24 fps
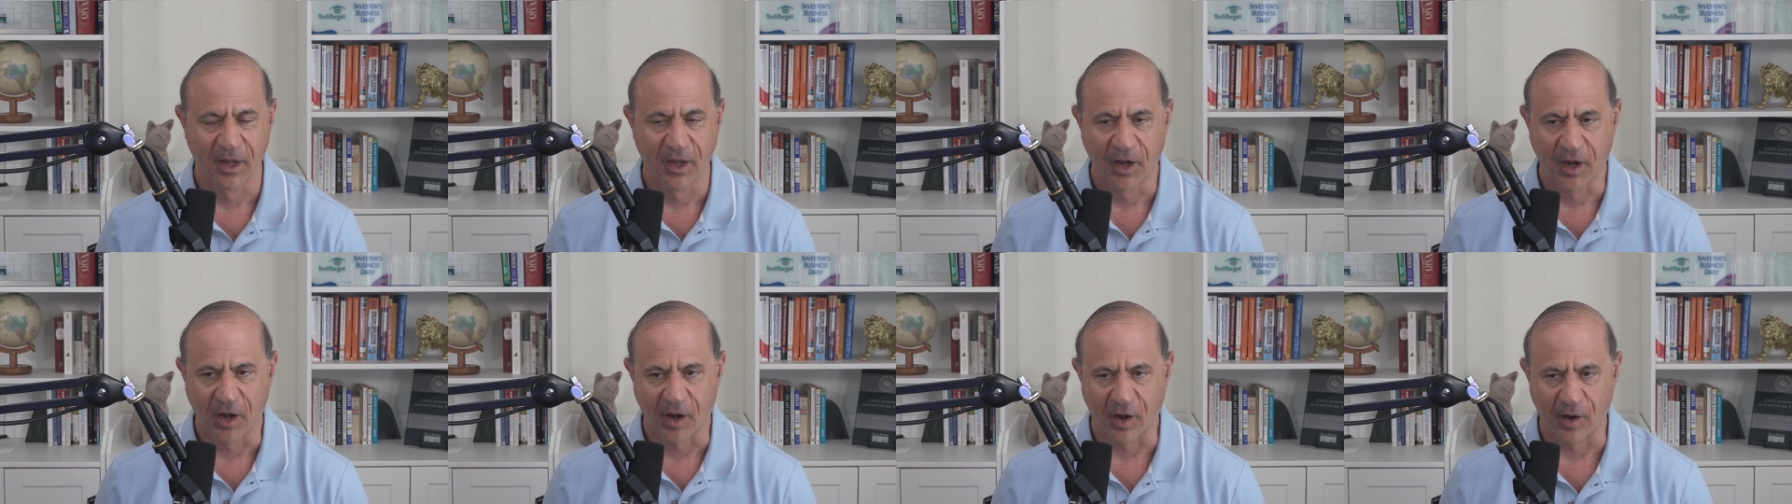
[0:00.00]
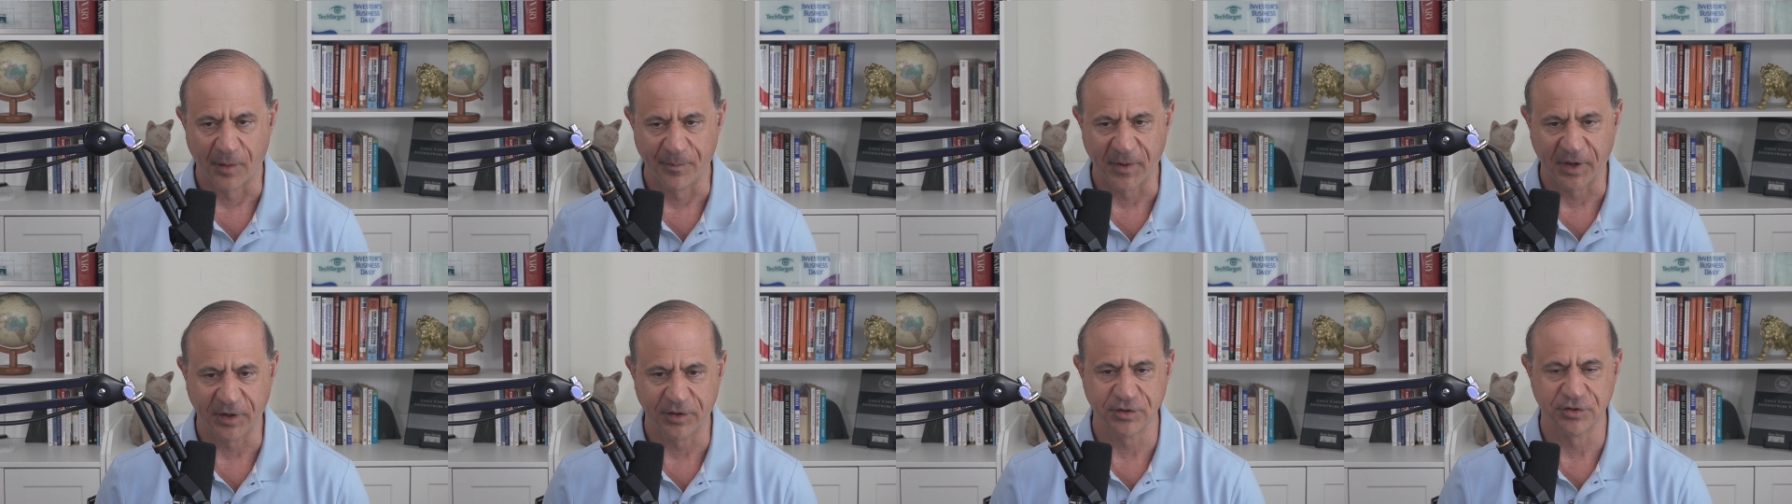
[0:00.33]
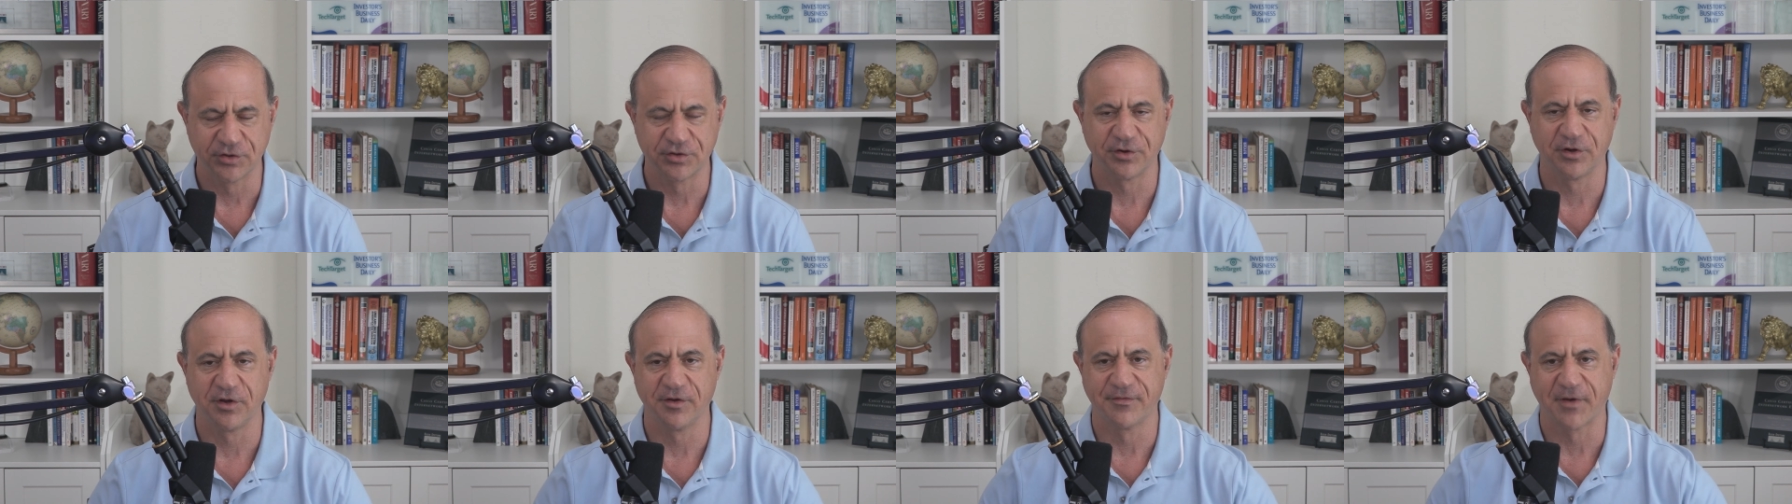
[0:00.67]
um, making
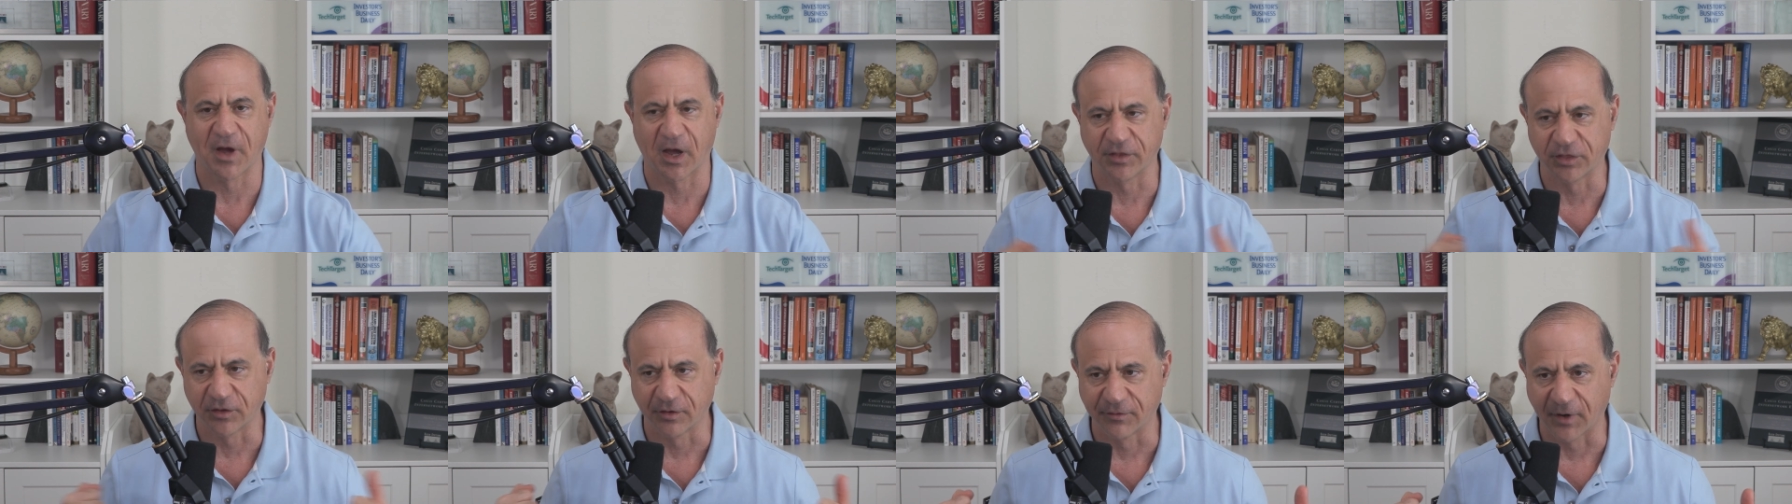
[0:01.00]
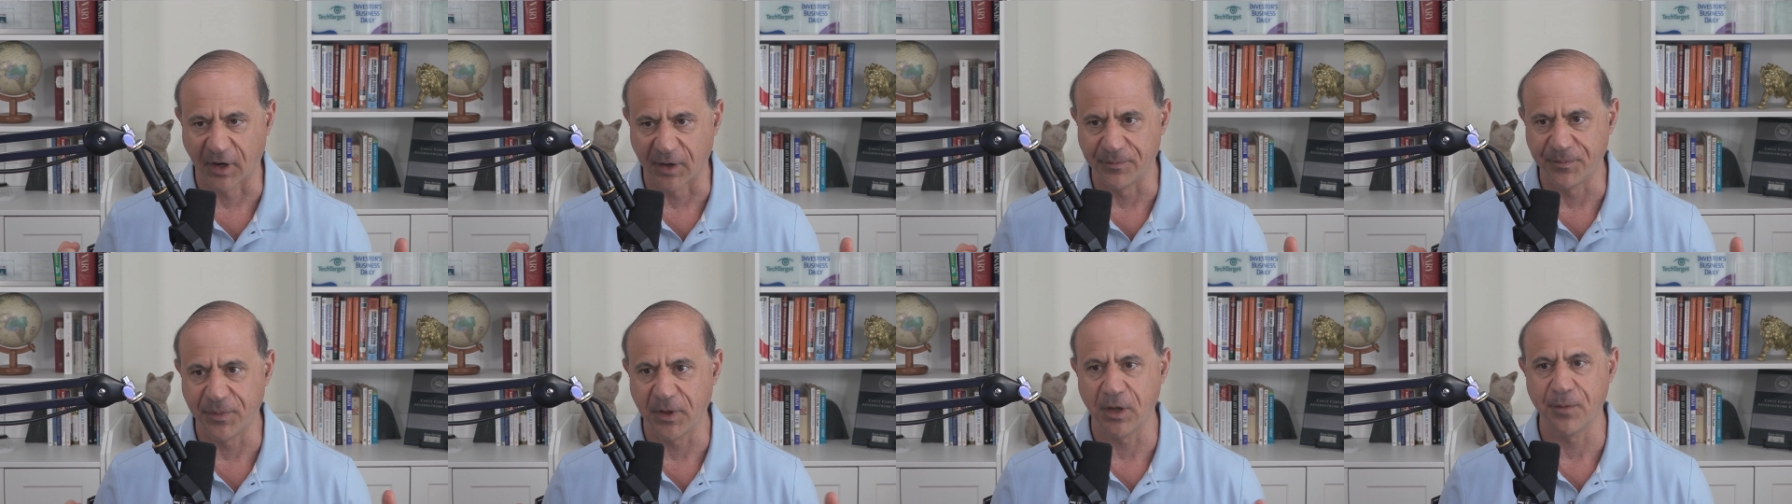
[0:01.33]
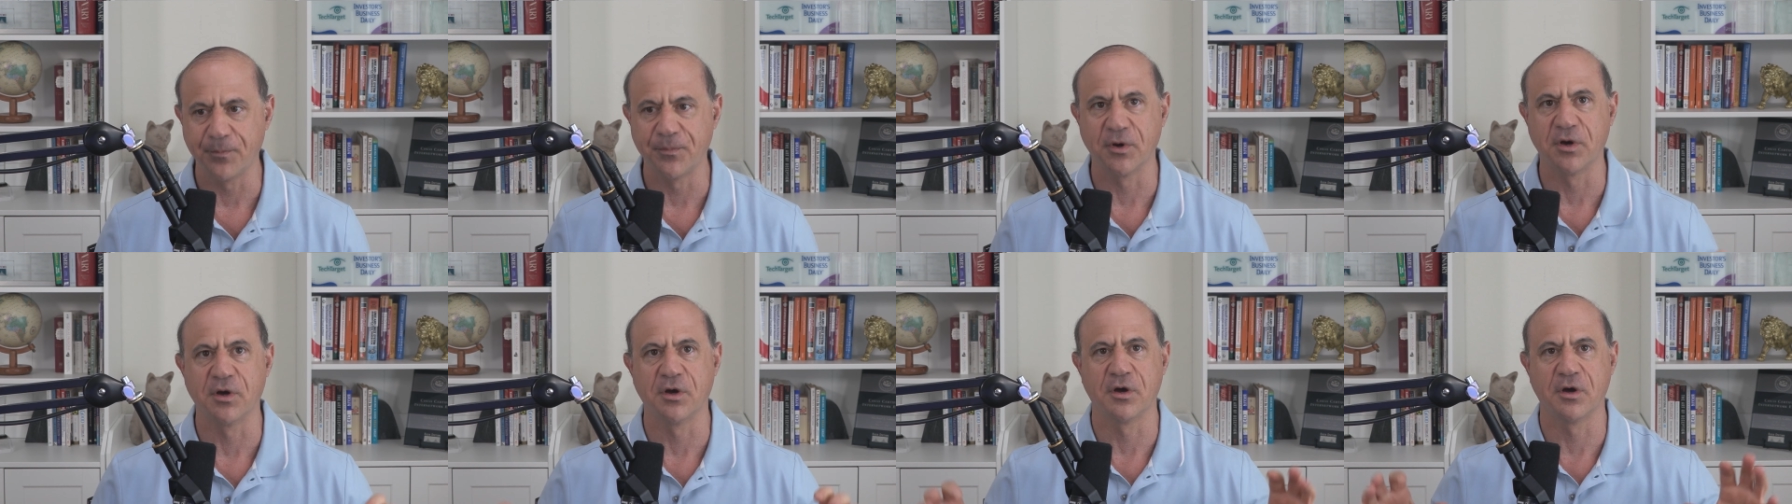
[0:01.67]
sure you've got the right
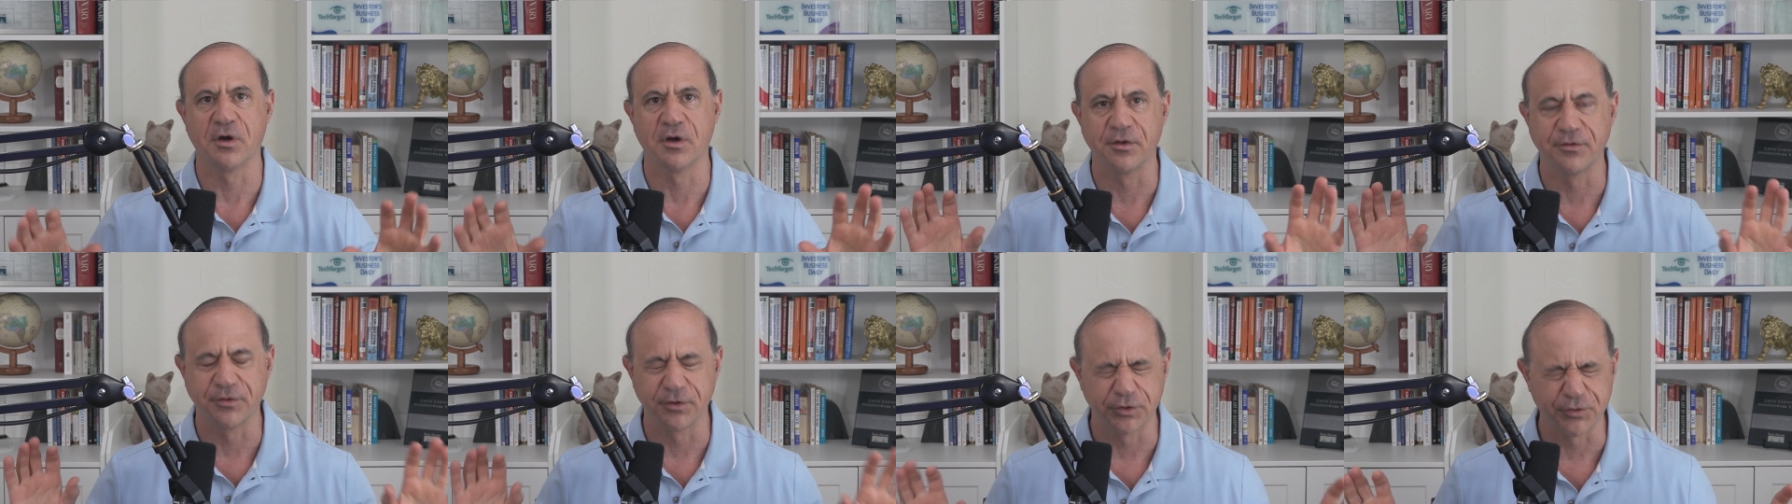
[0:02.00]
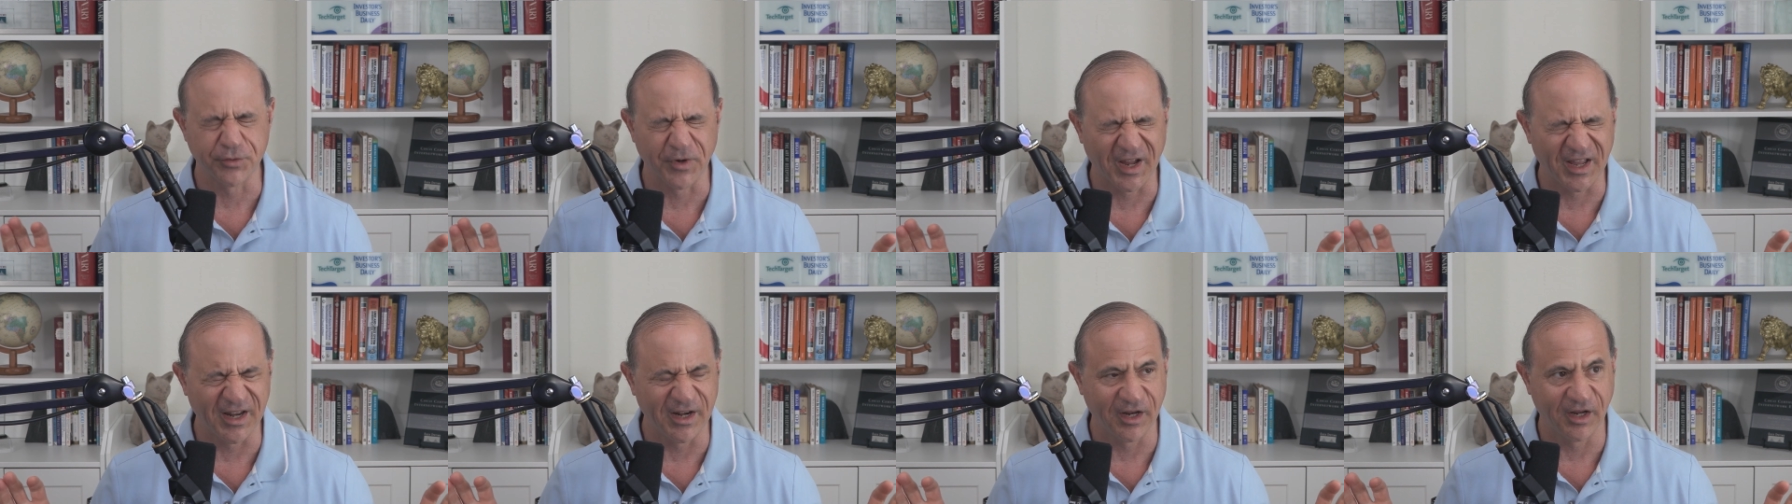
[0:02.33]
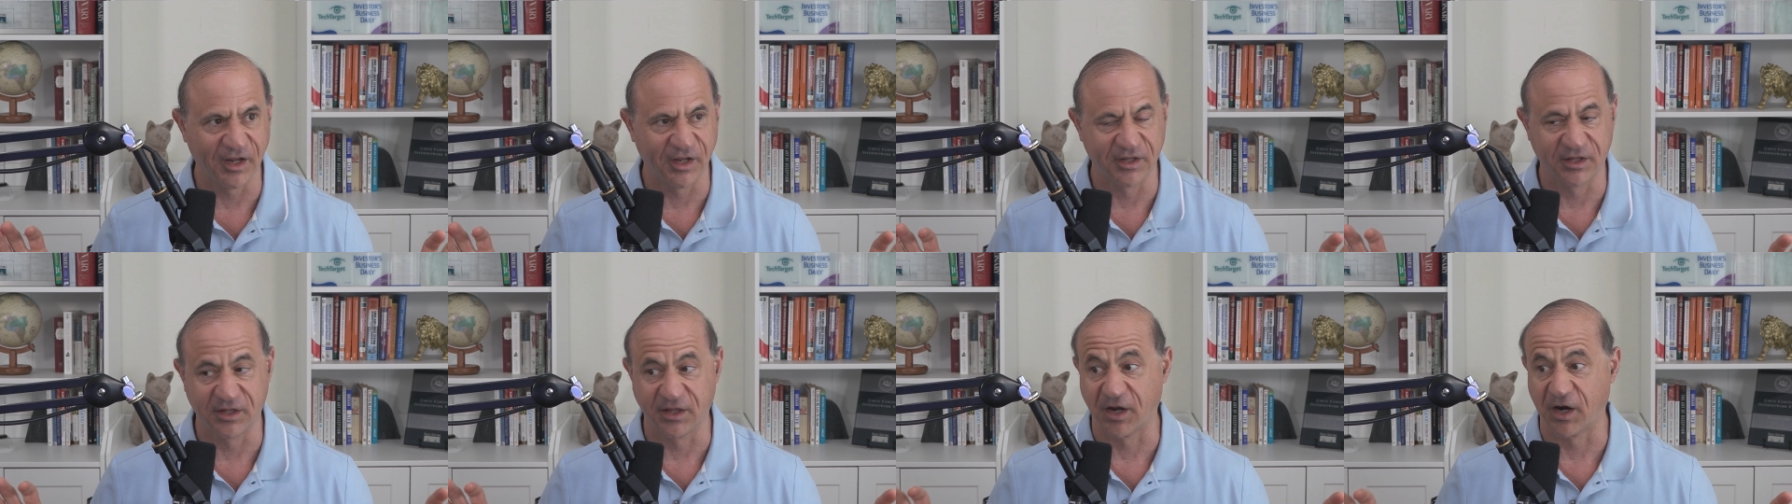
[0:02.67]
people, the
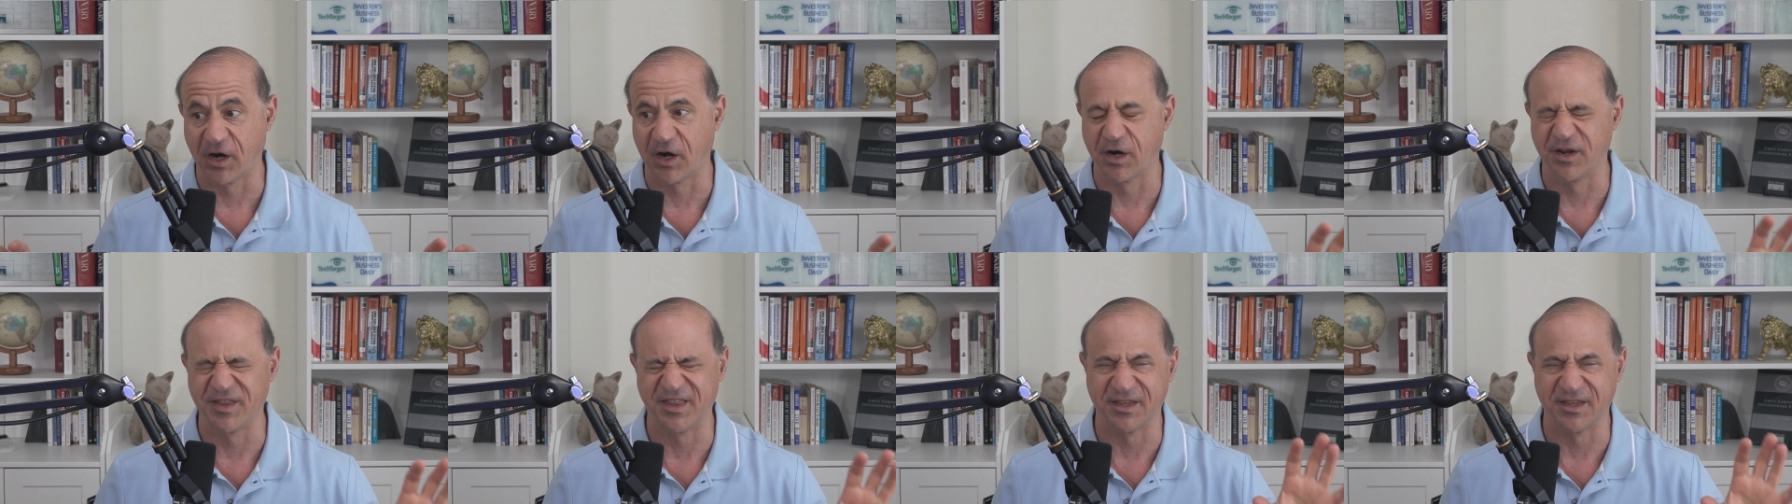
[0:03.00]
training there,